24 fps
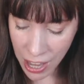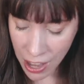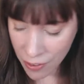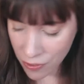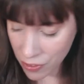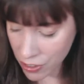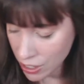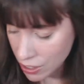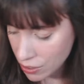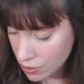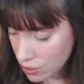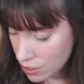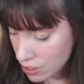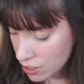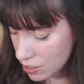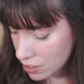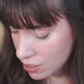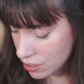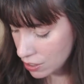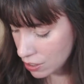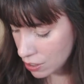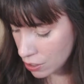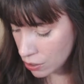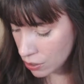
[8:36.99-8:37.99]
half an
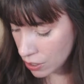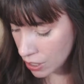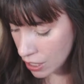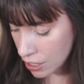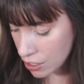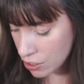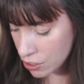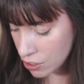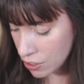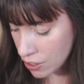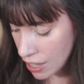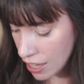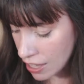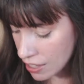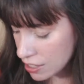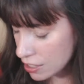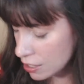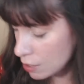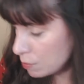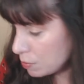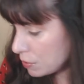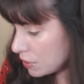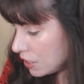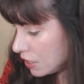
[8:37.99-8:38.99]
ounce. Okay, so
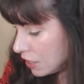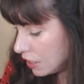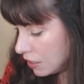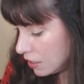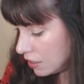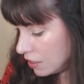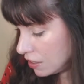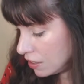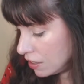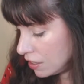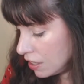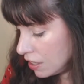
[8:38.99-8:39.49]
that's Ipsy.